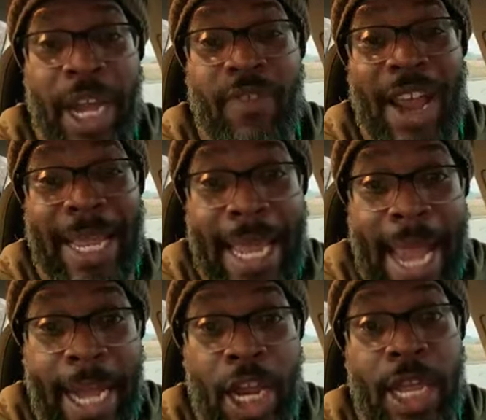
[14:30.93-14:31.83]
I'm gonna get ready
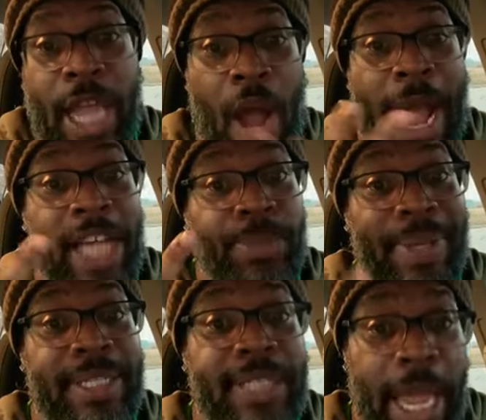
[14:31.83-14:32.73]
to get out of here. Y'all
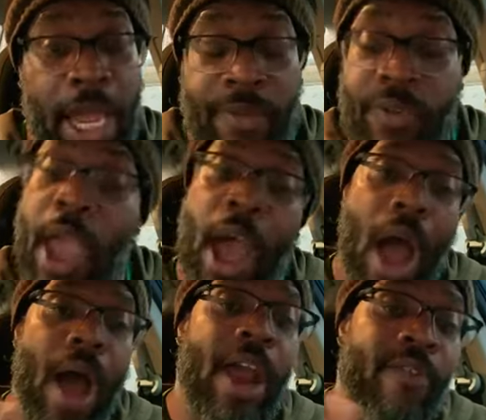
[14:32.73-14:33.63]
guys be safe
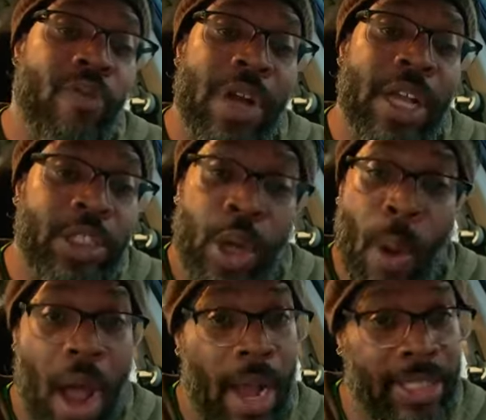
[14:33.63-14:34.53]
every once in a
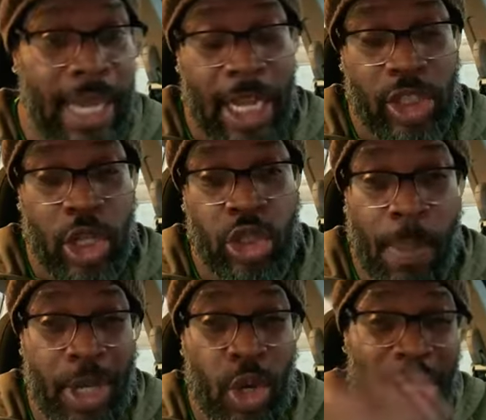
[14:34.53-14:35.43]
while, guys, like I told you, I'm gonna
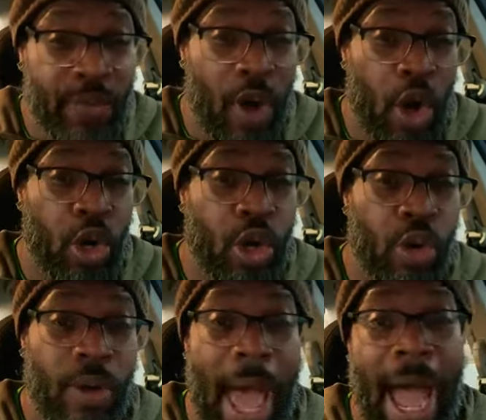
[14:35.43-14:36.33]
do these vertical
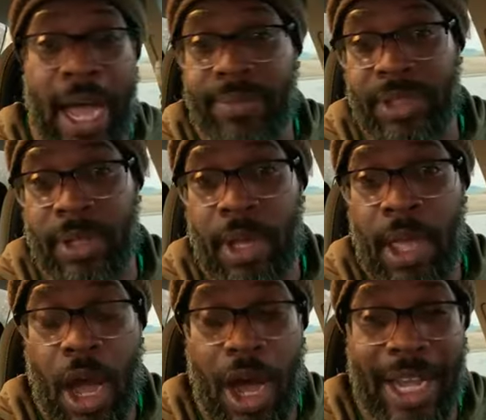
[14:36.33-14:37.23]
lives. Uh,
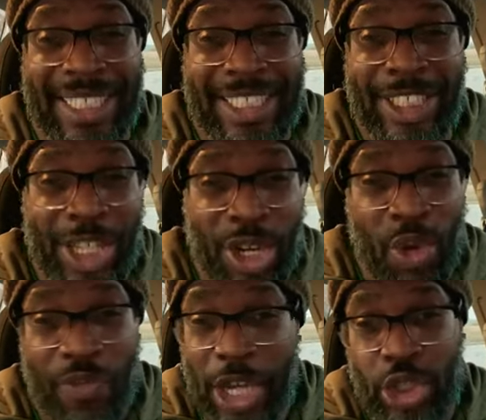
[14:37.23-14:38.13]
this is a new feature
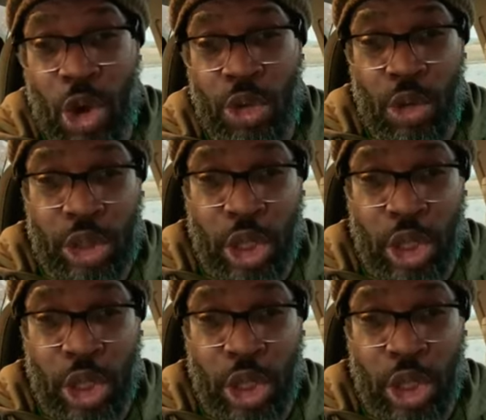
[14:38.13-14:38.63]
on YouTube.